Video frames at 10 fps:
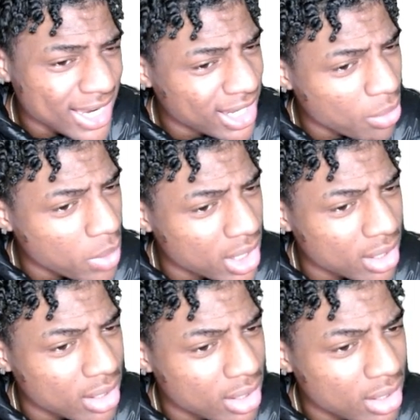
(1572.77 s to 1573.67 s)
nigga won.
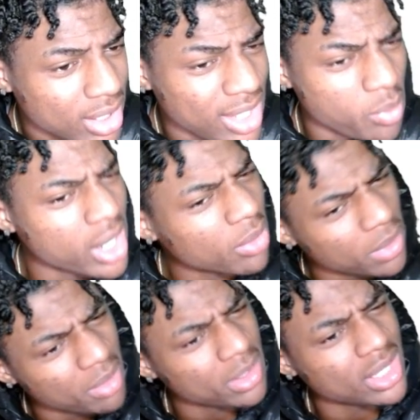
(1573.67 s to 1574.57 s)
He won a
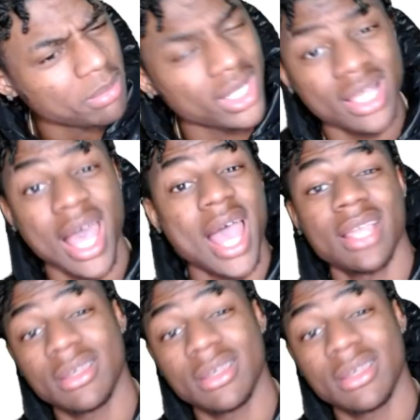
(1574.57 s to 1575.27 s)
ring with them nigga. I